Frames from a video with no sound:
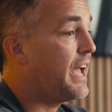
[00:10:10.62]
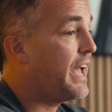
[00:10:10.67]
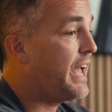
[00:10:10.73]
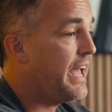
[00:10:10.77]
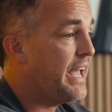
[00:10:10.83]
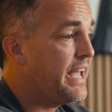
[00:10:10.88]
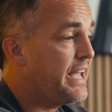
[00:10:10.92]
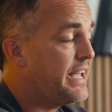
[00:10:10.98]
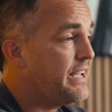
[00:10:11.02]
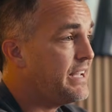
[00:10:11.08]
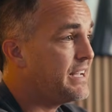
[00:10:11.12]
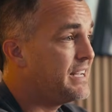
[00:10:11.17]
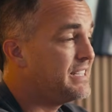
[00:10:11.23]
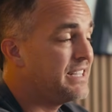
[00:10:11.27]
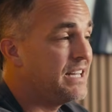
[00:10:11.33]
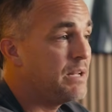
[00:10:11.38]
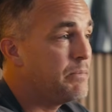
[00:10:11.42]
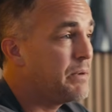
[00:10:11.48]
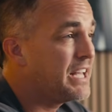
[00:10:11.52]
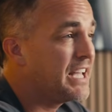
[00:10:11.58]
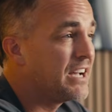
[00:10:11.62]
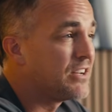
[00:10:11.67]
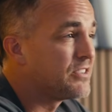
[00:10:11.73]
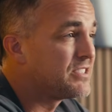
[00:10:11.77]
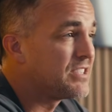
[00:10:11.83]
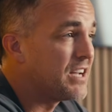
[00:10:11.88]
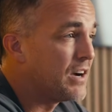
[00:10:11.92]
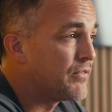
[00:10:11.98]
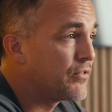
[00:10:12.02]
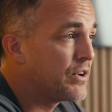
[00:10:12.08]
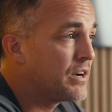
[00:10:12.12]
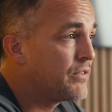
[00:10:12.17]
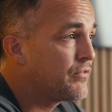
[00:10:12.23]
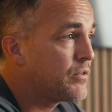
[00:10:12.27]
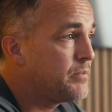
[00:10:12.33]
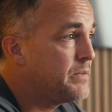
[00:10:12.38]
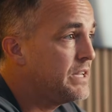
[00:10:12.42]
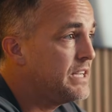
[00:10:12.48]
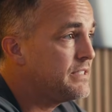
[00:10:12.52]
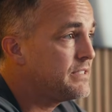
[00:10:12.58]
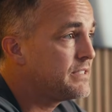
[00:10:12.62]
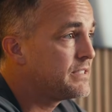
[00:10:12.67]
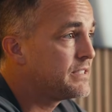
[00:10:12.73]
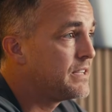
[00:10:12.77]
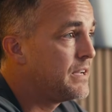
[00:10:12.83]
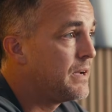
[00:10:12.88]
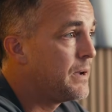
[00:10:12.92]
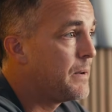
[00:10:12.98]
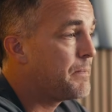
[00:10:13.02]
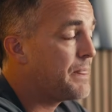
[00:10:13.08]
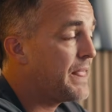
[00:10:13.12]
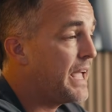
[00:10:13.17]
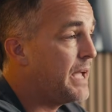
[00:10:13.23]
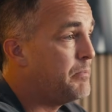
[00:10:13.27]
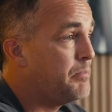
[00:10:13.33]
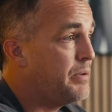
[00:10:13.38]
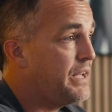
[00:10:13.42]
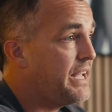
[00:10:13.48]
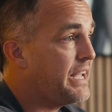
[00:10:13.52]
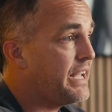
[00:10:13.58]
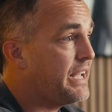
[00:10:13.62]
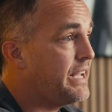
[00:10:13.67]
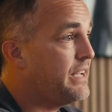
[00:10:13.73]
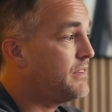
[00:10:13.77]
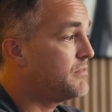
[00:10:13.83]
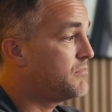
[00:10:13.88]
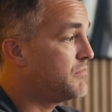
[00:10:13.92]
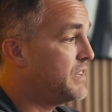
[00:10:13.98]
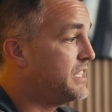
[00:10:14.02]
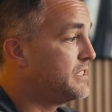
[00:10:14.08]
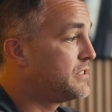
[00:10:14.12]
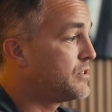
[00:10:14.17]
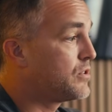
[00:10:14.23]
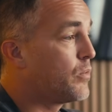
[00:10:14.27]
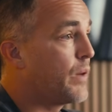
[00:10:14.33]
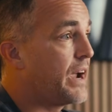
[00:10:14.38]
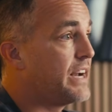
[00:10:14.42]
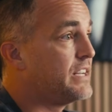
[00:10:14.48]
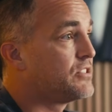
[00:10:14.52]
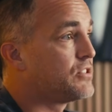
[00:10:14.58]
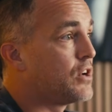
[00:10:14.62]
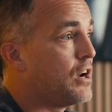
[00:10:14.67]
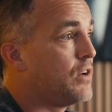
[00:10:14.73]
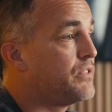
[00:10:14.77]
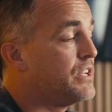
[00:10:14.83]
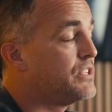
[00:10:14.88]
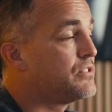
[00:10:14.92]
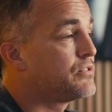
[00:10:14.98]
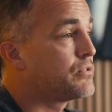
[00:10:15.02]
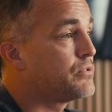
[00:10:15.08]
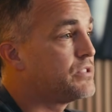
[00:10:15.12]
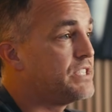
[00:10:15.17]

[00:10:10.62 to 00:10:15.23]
A, is anybody else suffering from this? And B, is there a way to solve this through